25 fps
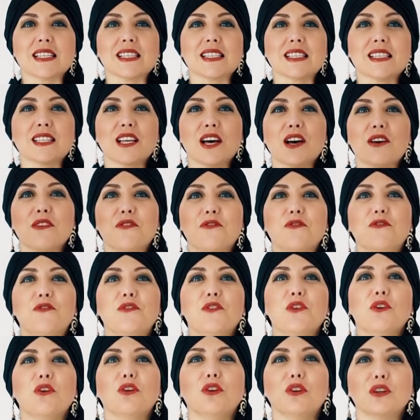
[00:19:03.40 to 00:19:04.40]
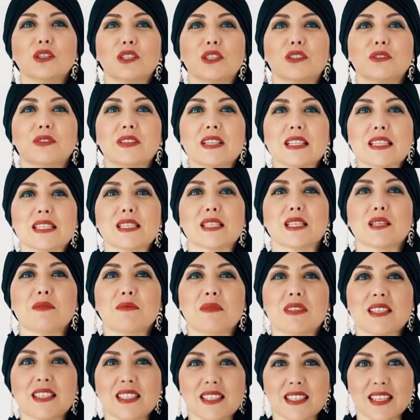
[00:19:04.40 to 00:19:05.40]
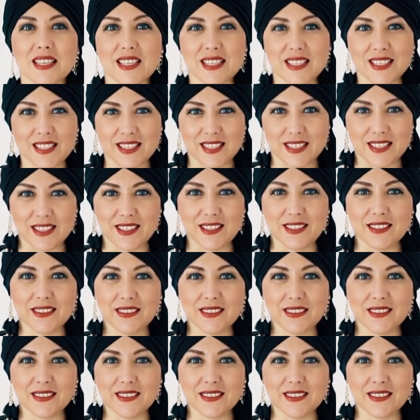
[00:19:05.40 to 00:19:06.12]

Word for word: calls you to the places of power,